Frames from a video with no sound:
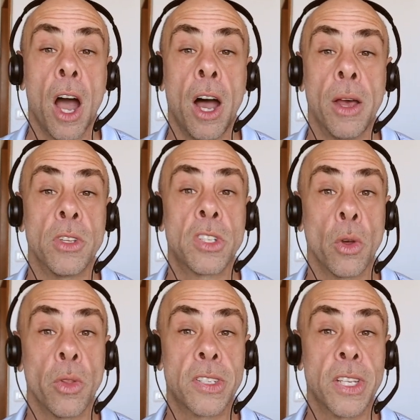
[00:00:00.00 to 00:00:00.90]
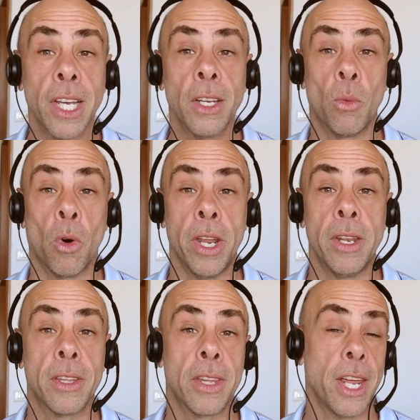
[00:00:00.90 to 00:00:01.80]
So the second one
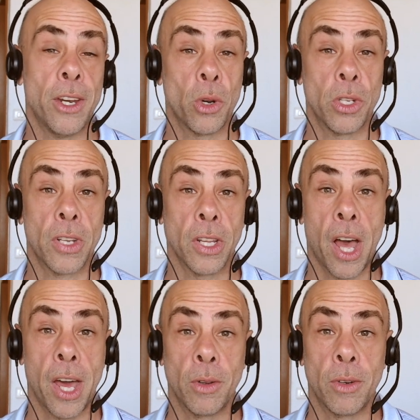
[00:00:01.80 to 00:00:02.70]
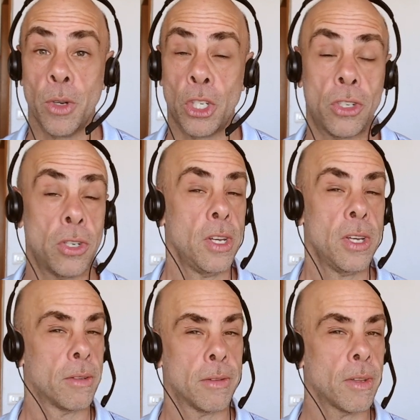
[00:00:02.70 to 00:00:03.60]
that I notice a lot, which
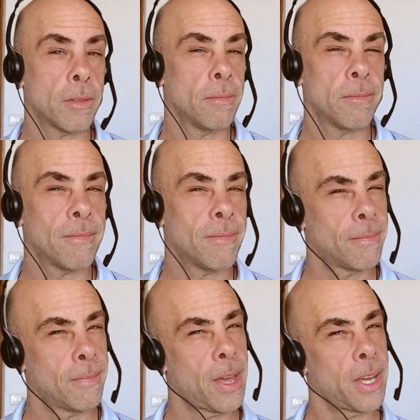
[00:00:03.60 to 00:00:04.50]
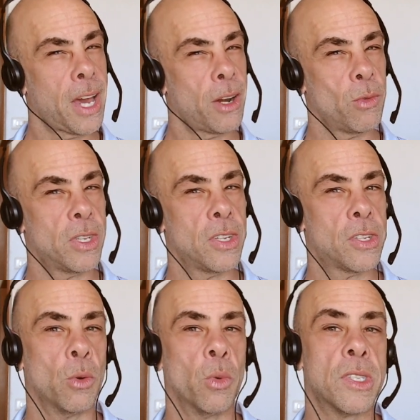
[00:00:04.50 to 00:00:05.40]
I kind of resisted,
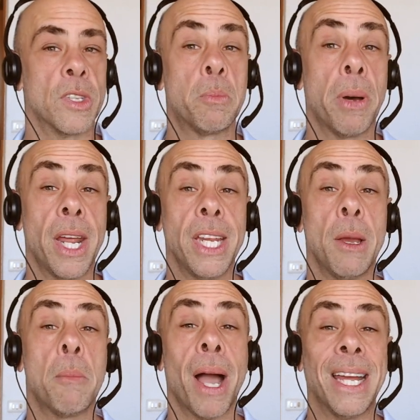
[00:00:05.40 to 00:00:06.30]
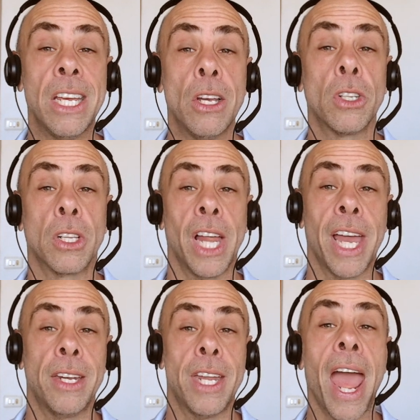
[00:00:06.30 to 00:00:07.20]
was this pineal
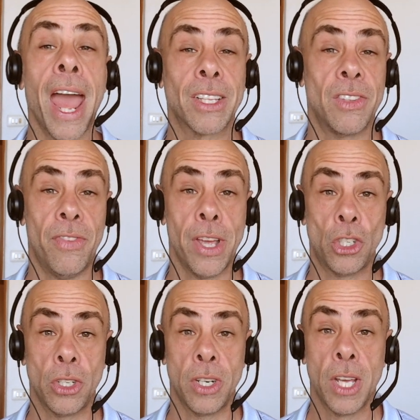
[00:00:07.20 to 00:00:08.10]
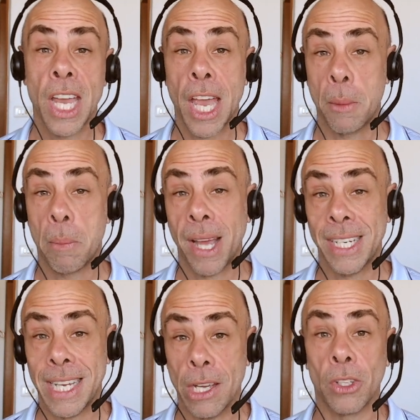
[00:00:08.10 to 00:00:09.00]
gland activation and
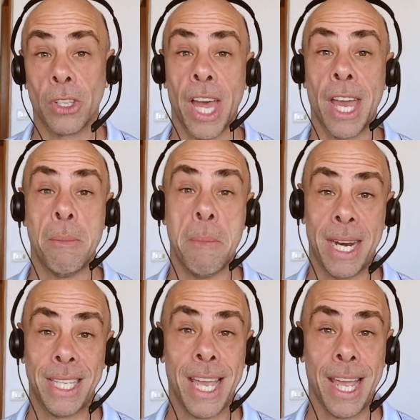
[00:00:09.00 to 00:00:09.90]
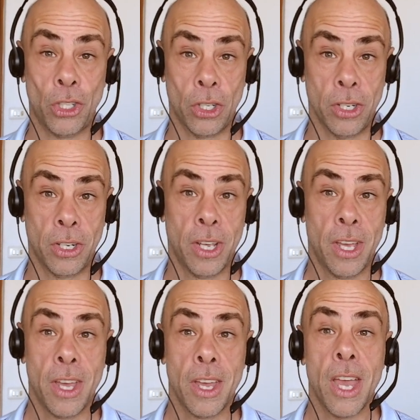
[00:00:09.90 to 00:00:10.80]
pineal gland meditation.
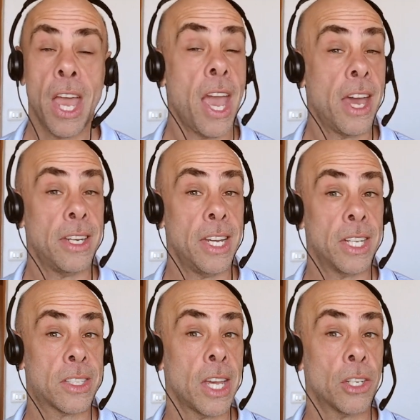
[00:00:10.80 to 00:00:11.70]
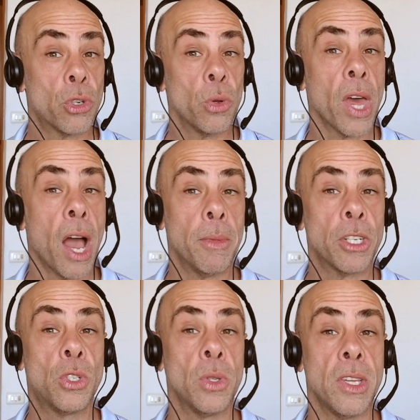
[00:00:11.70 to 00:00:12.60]
And it's like, truth, how much
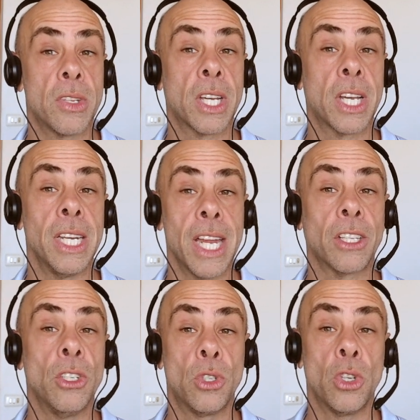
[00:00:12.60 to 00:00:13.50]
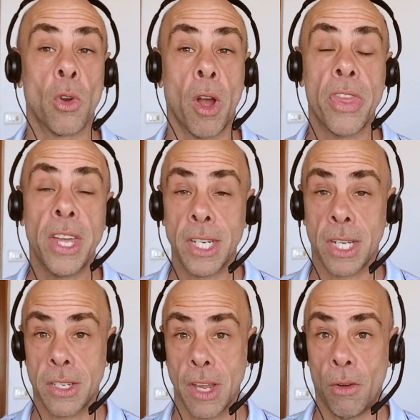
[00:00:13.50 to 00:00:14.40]
do these connect you to your authentic
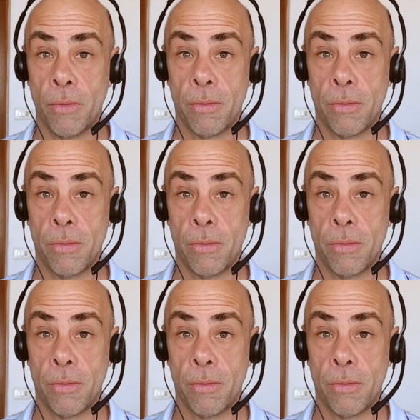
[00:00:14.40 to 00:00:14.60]
self,